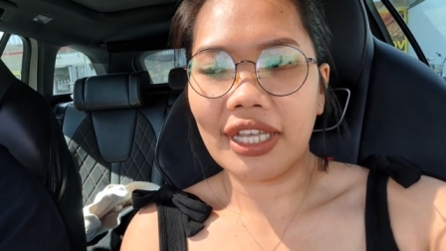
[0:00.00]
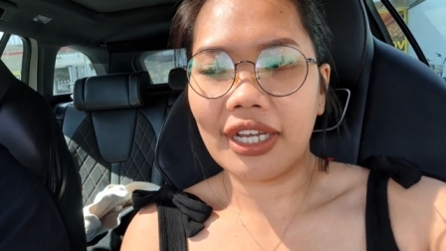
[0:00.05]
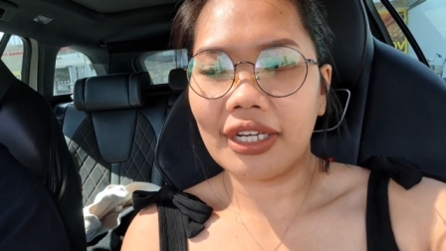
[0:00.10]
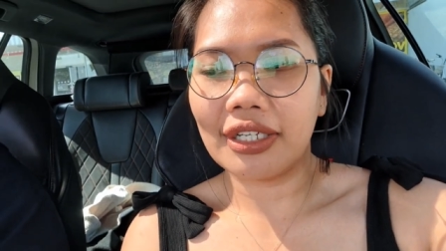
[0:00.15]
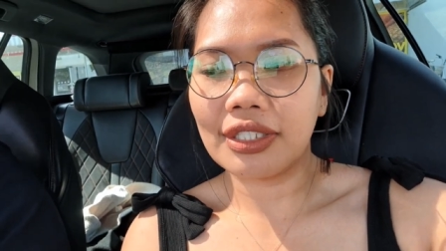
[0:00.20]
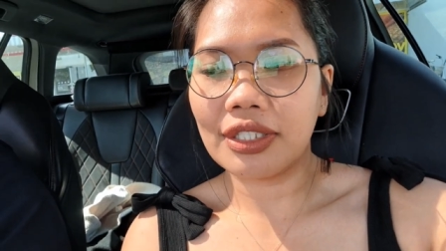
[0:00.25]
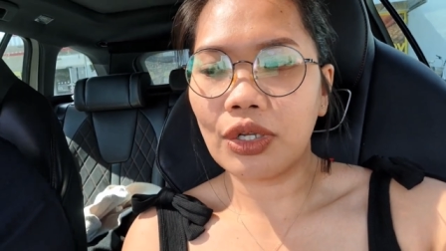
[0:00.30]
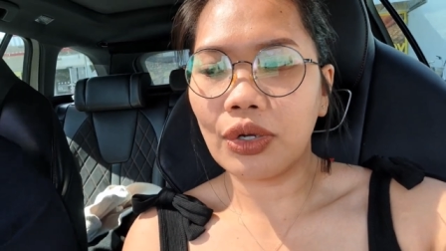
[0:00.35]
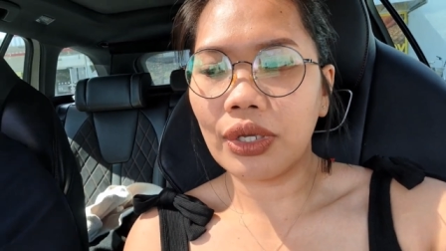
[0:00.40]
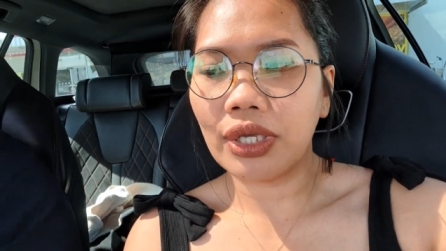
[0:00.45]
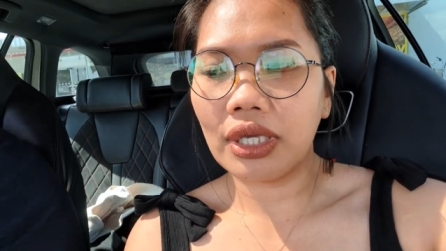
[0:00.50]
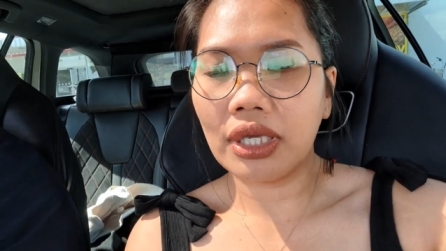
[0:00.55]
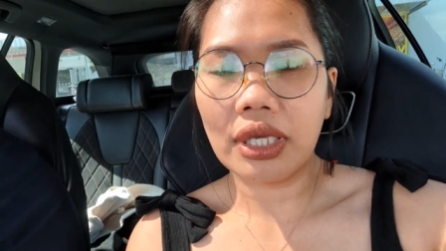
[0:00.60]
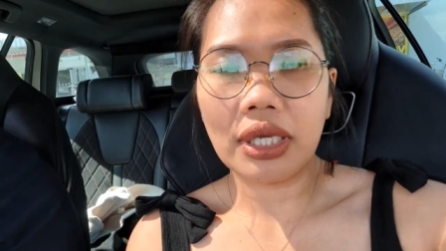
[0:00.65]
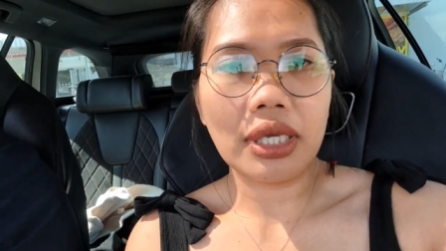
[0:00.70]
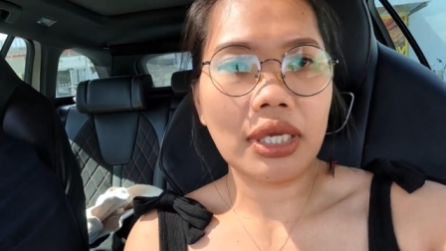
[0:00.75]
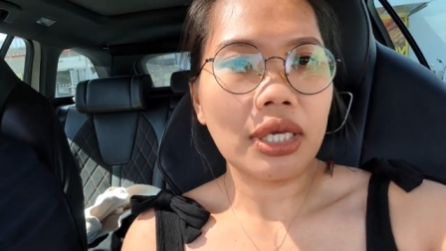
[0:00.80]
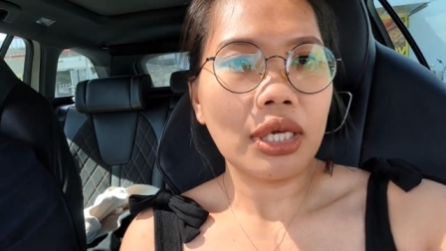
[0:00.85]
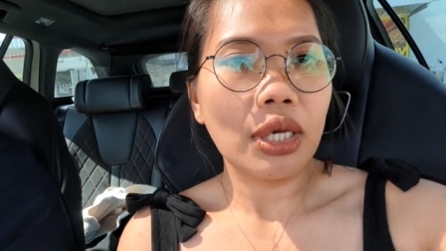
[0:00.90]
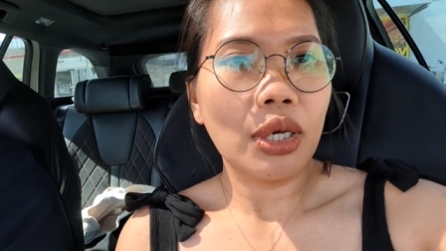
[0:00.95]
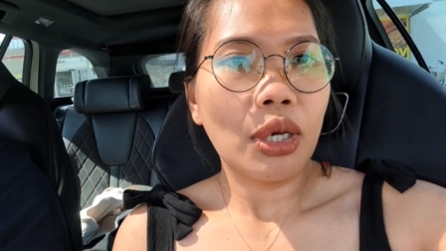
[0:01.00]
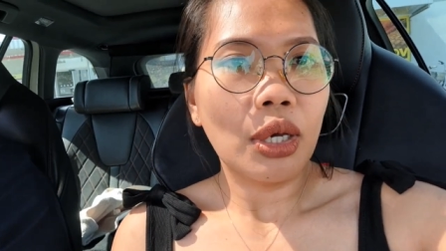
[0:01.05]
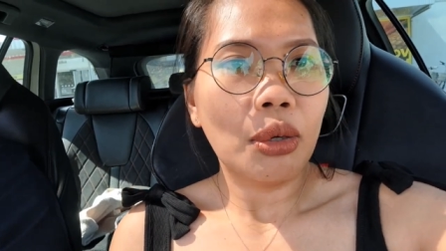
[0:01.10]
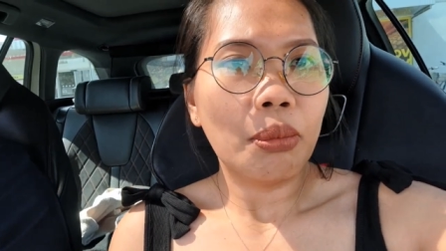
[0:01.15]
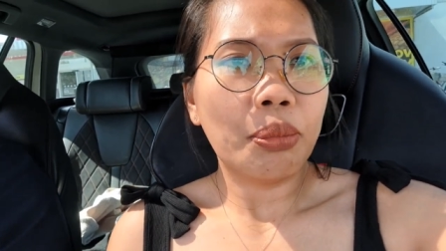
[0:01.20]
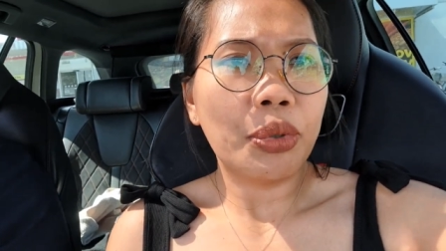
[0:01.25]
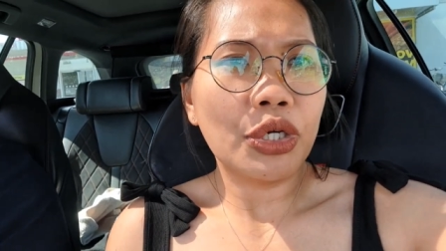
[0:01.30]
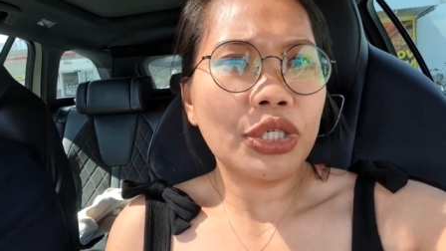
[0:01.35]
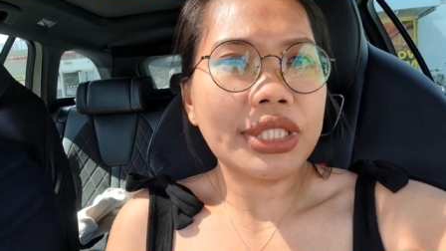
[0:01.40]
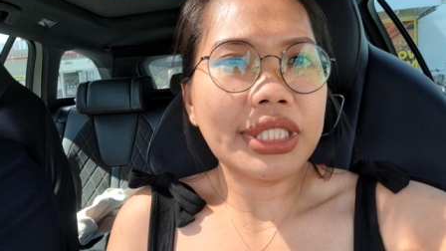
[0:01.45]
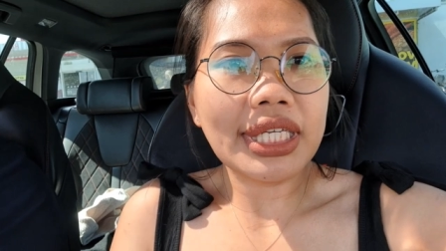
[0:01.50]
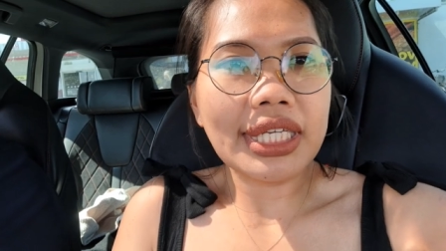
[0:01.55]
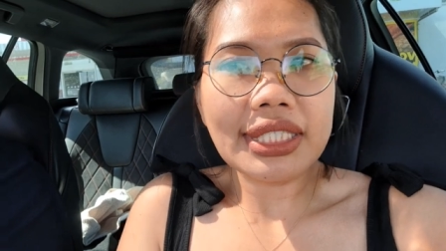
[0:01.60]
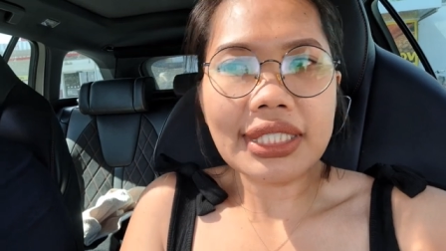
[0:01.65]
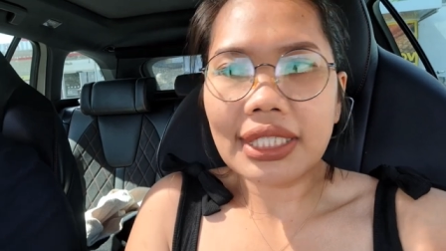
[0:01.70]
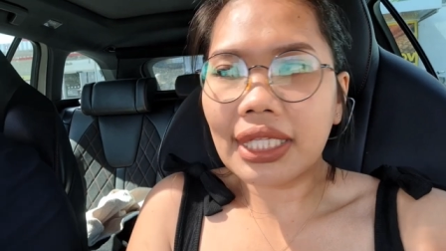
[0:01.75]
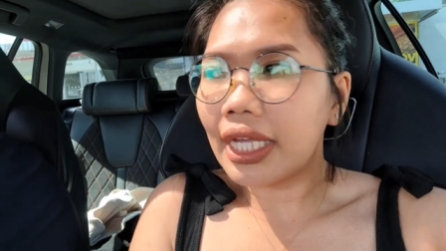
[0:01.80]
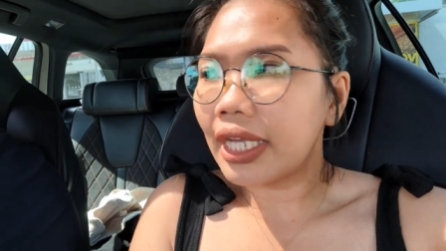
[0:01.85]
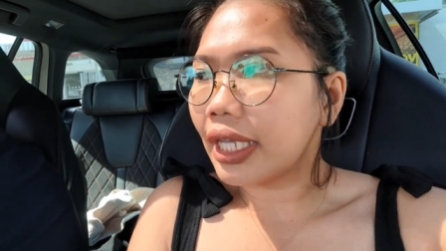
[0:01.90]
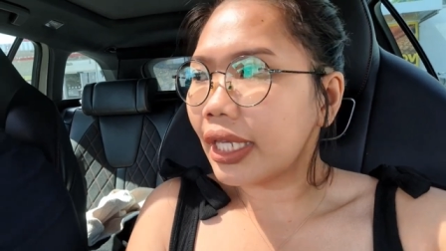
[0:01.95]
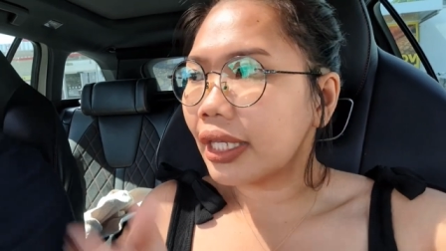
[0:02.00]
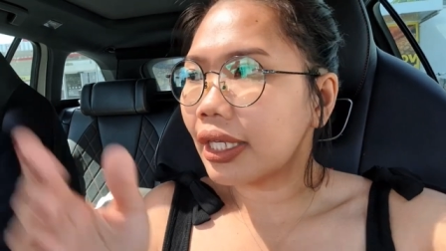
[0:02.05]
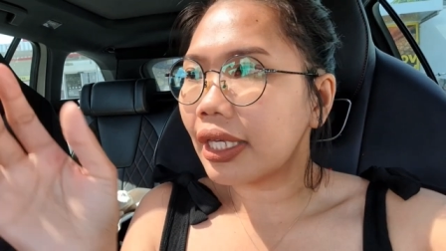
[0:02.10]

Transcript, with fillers: So he purchase like